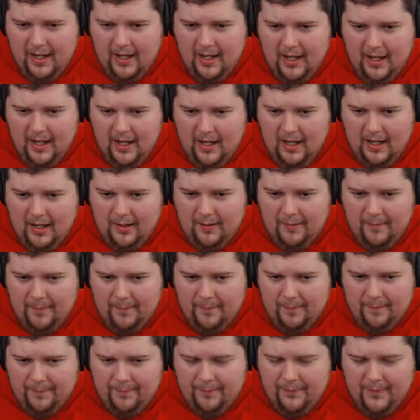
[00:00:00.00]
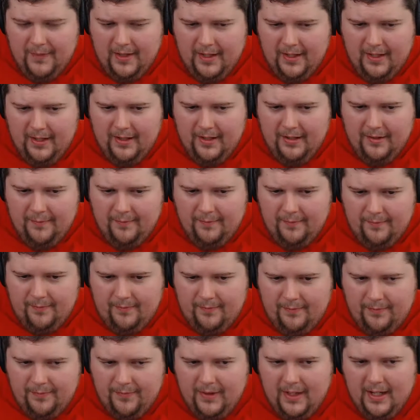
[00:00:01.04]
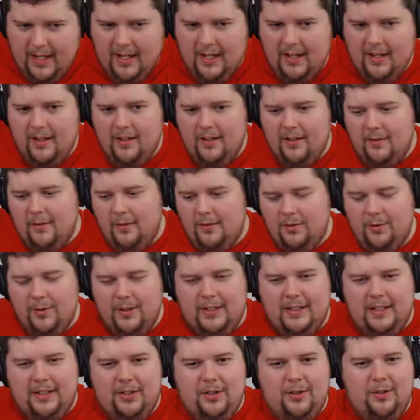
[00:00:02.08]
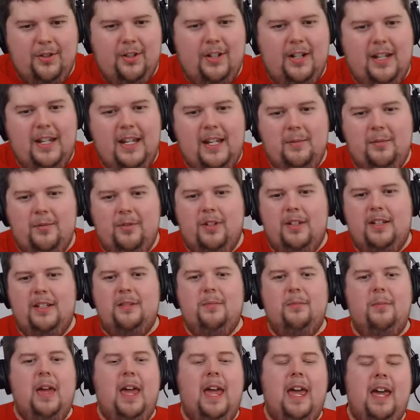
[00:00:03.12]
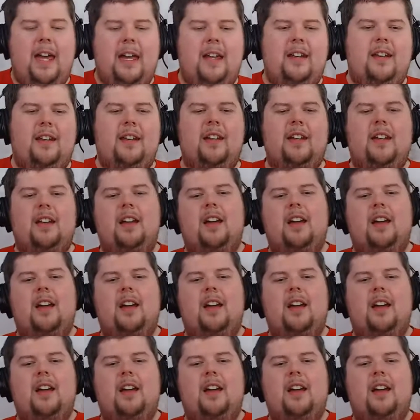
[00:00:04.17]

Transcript: That's twin stick shooter for you. Well, twin stick shooter on a keyboard is bad.